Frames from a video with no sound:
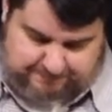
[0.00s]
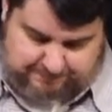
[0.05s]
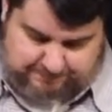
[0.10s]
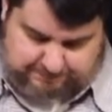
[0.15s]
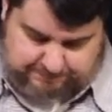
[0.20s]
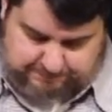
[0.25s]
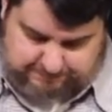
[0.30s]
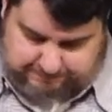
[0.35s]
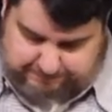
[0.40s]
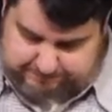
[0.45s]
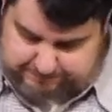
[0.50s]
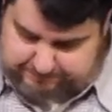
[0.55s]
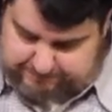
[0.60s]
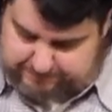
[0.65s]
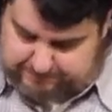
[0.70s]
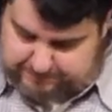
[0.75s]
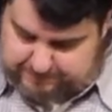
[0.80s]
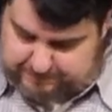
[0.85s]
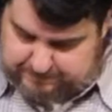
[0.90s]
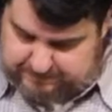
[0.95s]

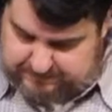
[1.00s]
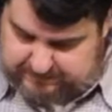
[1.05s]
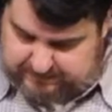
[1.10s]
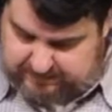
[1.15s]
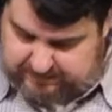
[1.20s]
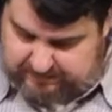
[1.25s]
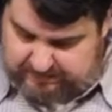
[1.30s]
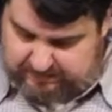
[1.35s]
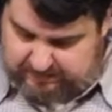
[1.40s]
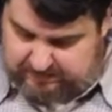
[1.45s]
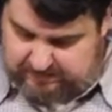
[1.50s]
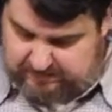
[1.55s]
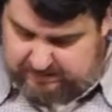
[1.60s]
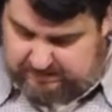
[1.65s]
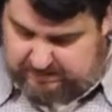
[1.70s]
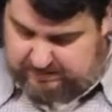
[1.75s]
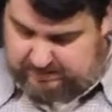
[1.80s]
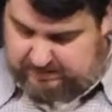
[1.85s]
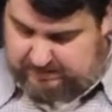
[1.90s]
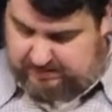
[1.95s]

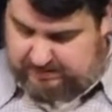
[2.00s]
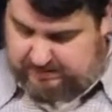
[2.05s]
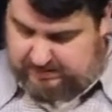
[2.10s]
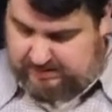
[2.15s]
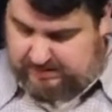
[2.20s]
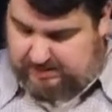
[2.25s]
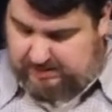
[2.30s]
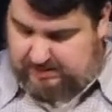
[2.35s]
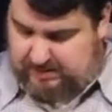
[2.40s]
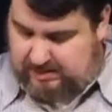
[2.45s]
(silence)